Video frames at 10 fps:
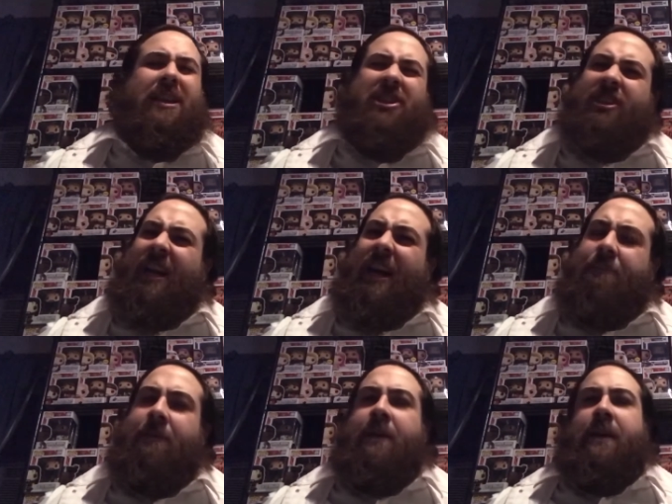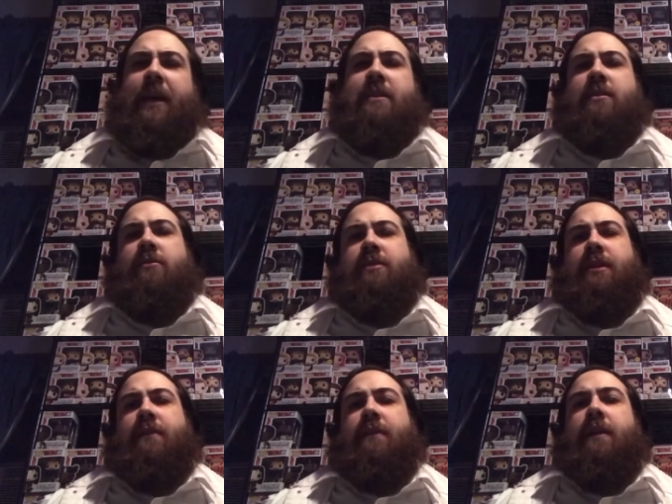shop
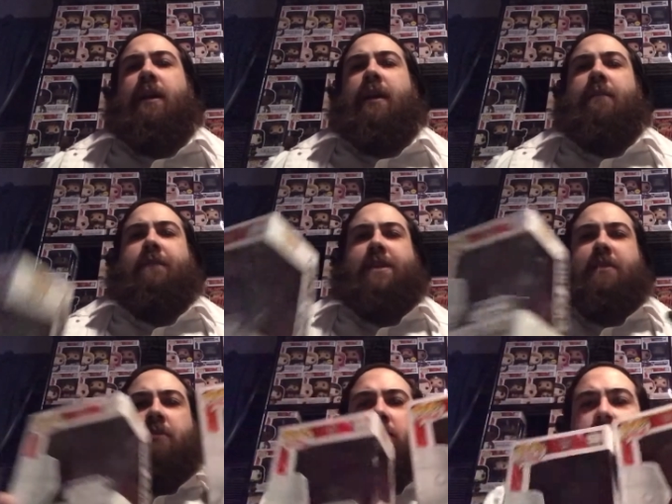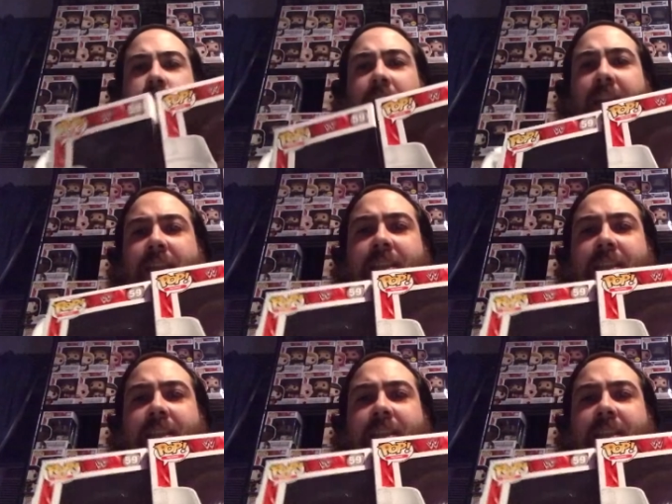exclusive Invisible John